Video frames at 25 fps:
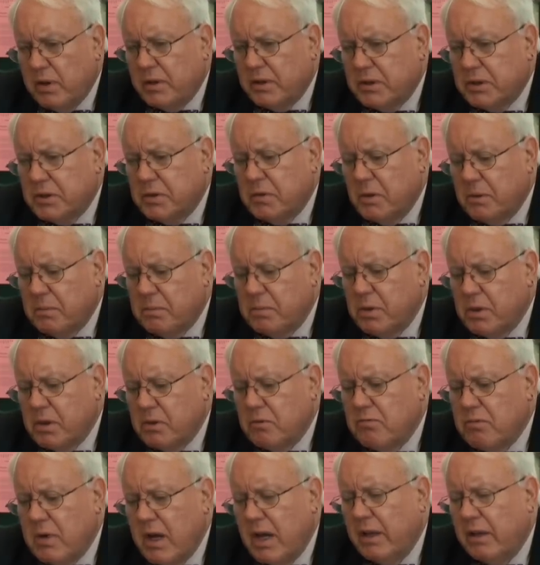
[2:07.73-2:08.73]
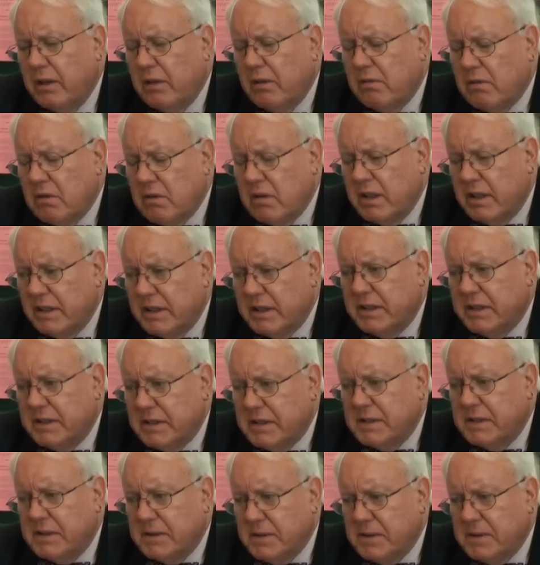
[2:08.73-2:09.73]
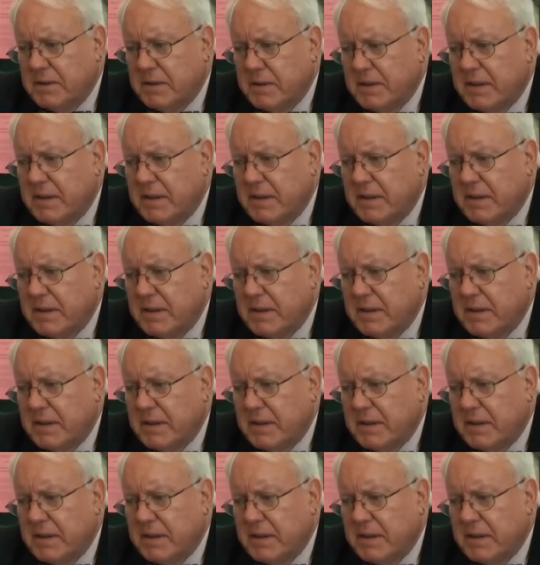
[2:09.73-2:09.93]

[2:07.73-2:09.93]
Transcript: a rather